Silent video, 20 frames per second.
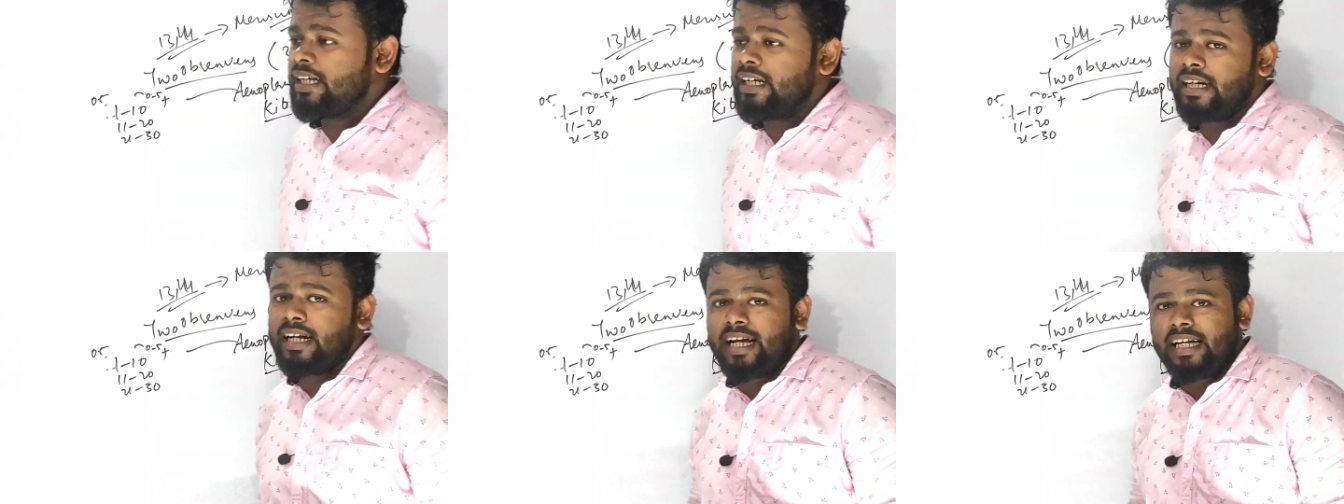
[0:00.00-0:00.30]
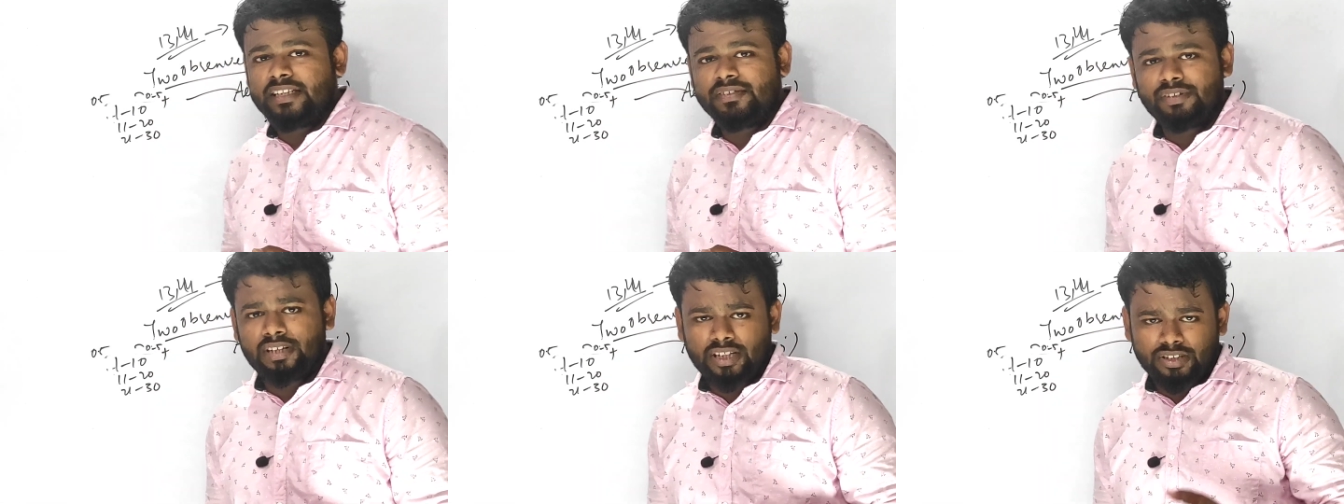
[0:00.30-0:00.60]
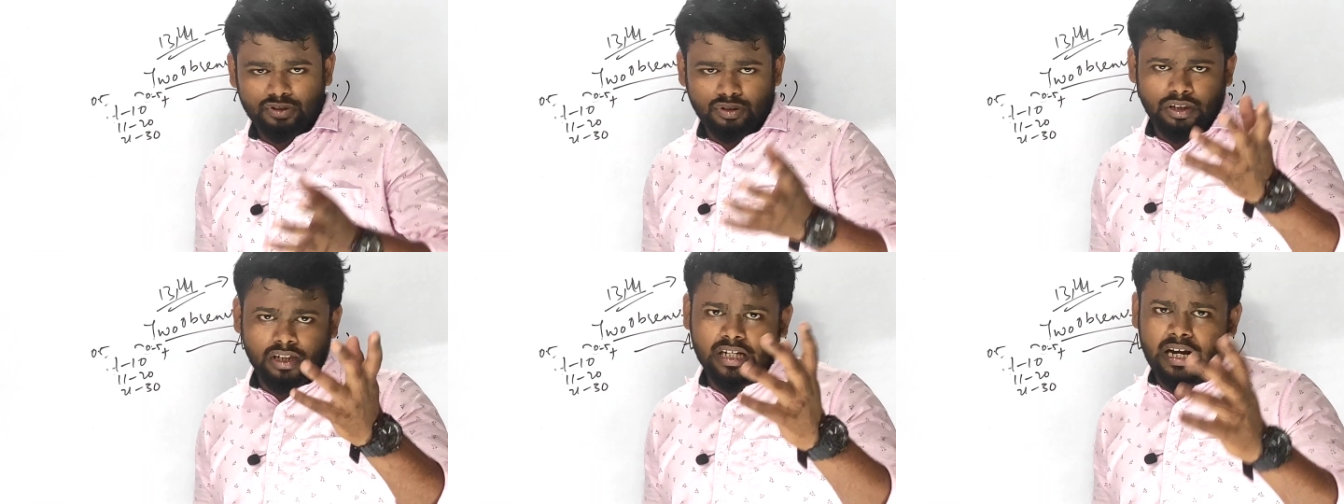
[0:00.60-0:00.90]
Selina, as well
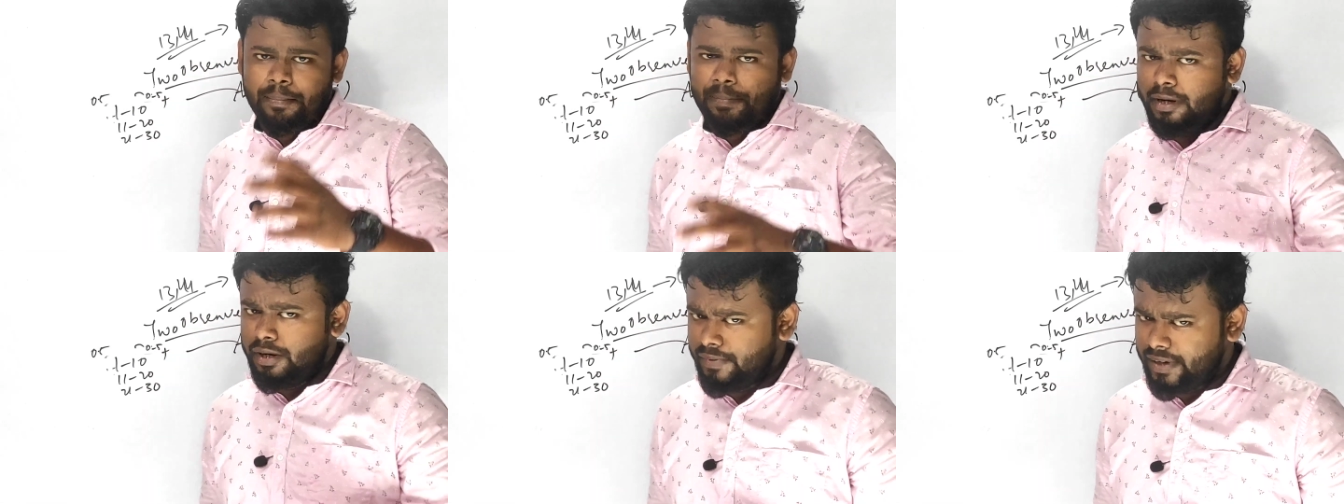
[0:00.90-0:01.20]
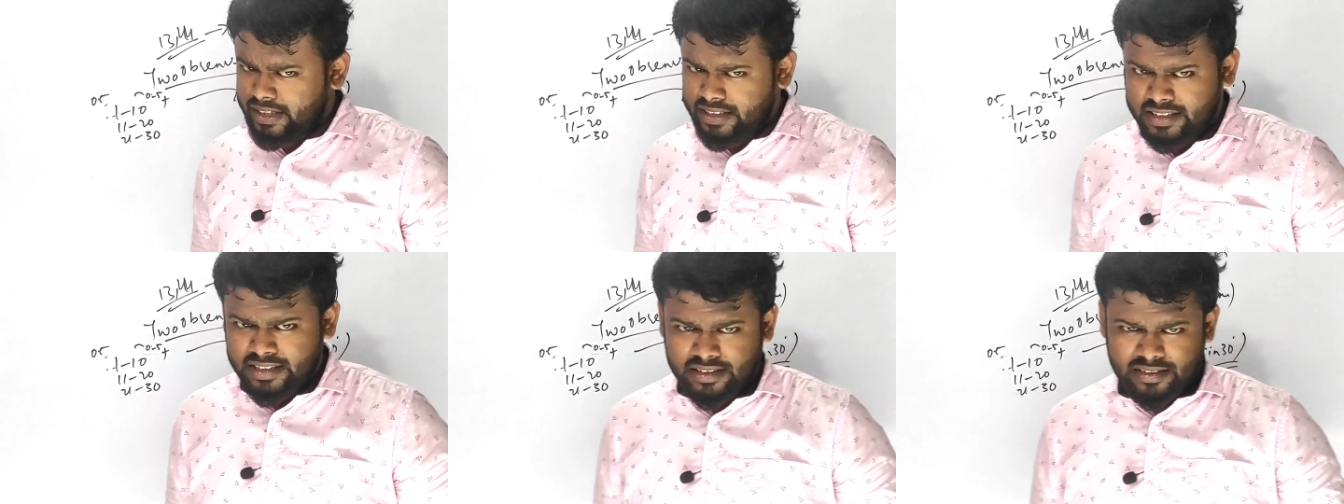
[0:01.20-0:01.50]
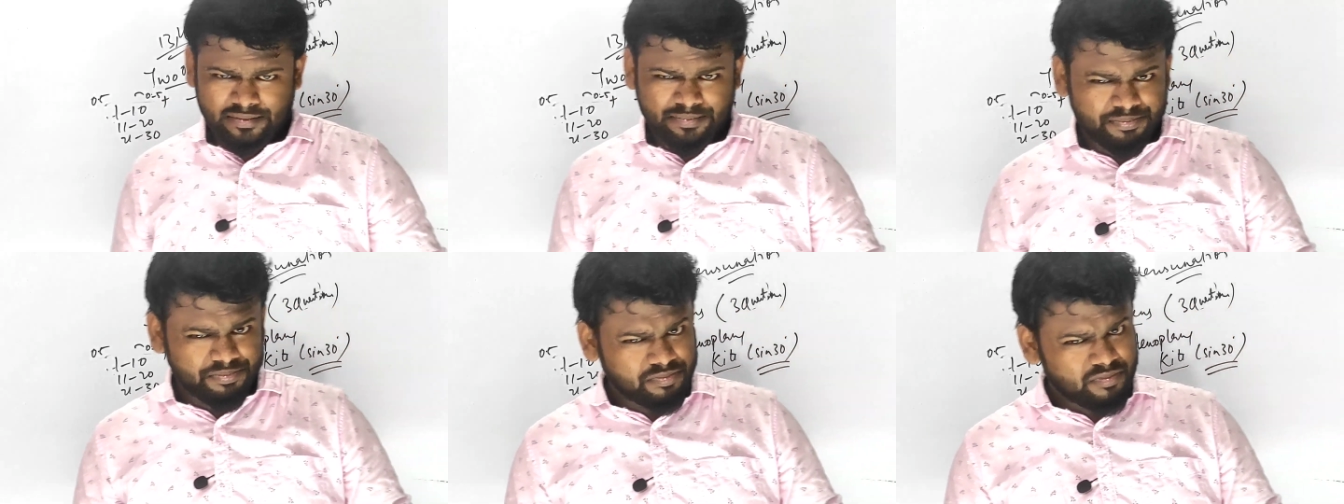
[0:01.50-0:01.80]
as only couple of
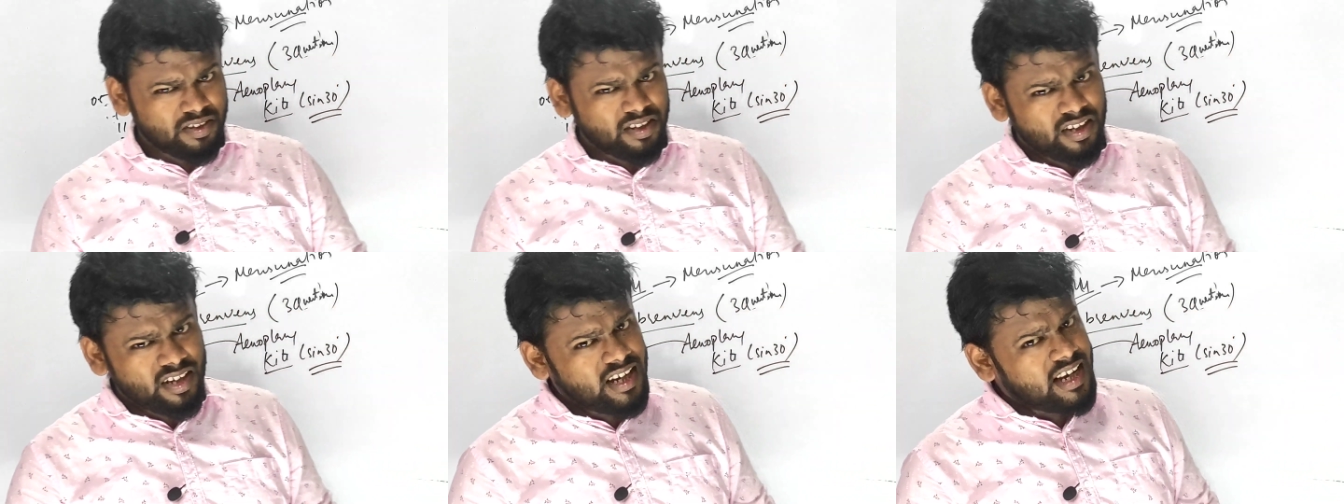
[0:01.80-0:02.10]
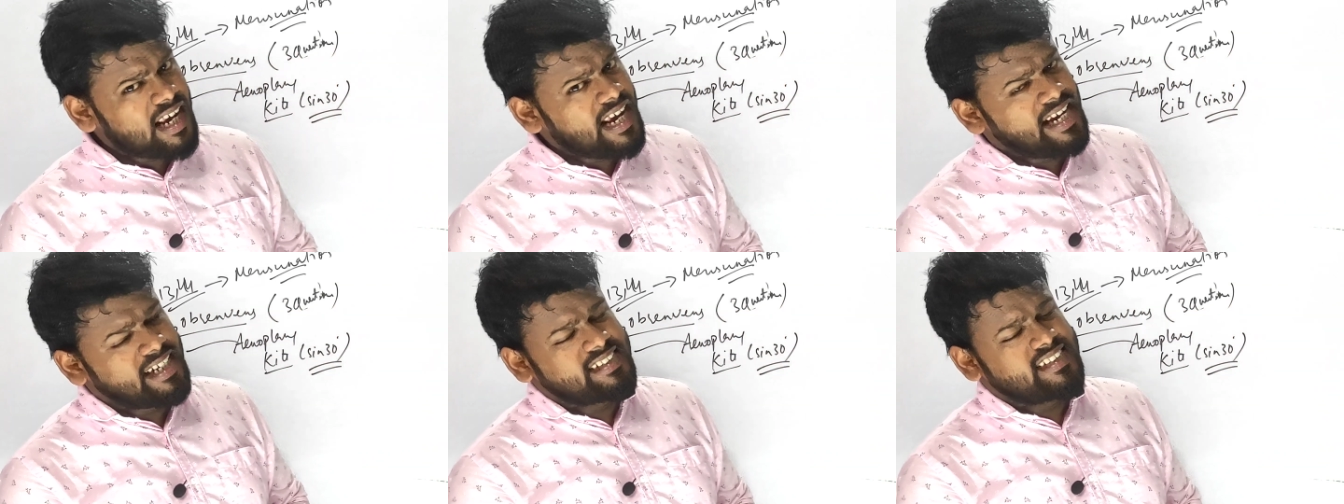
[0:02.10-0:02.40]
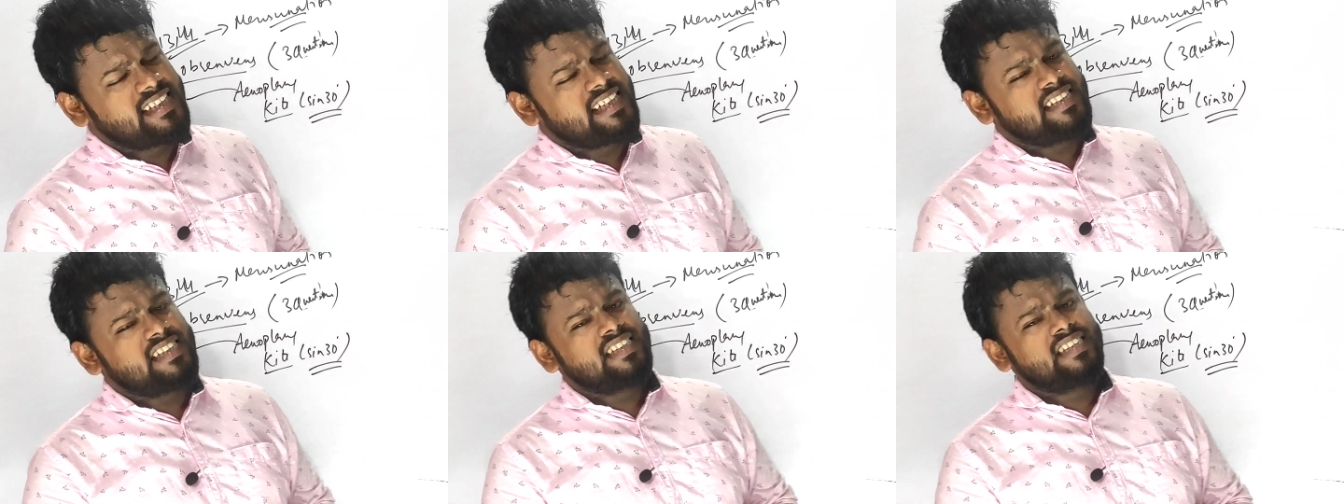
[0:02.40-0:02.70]

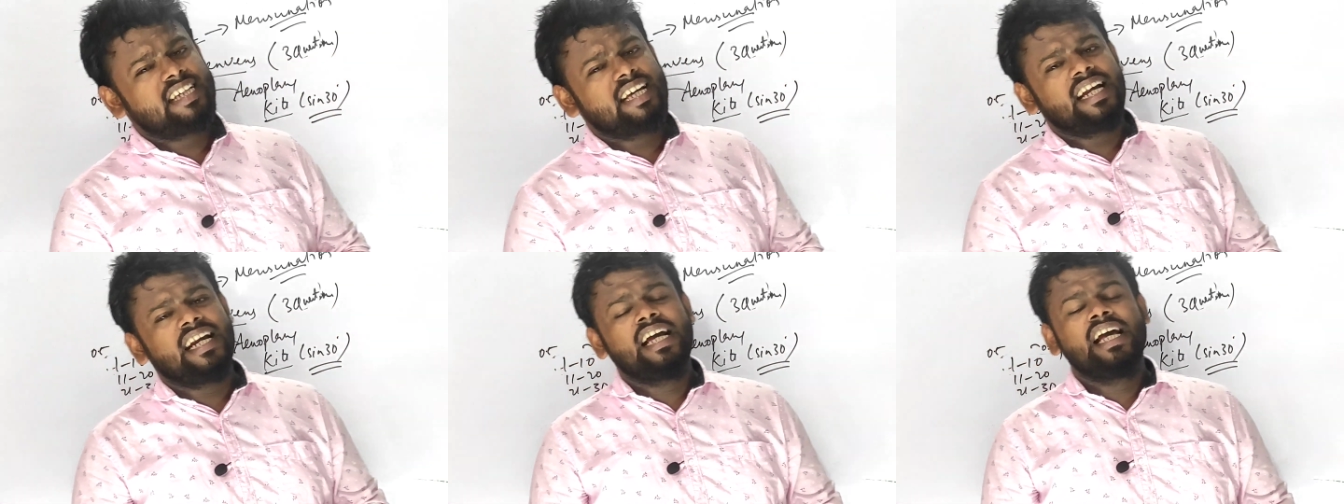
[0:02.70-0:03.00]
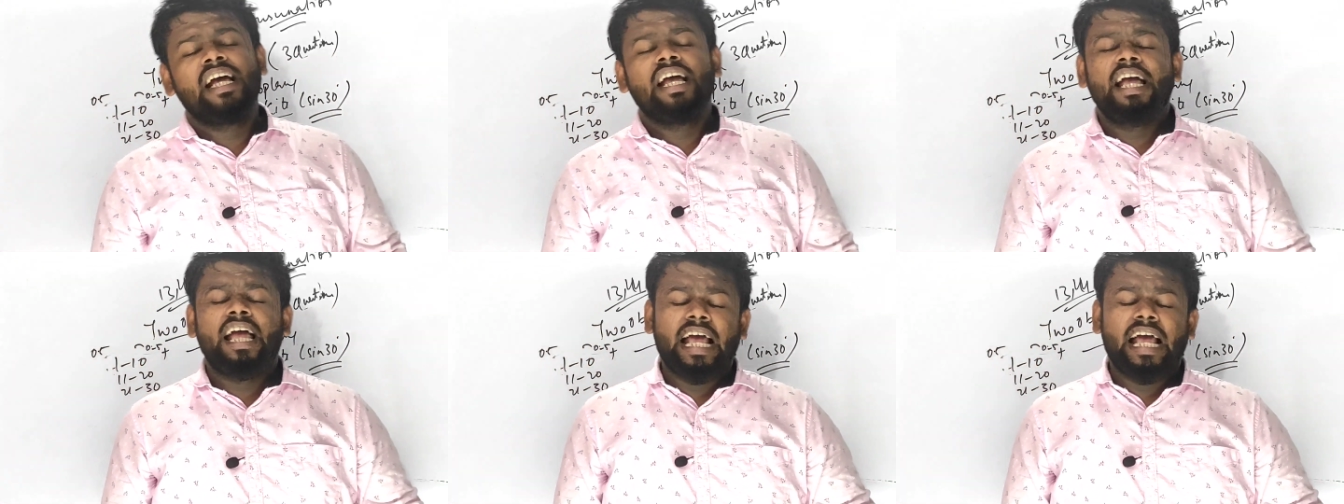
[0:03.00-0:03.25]
exercises there,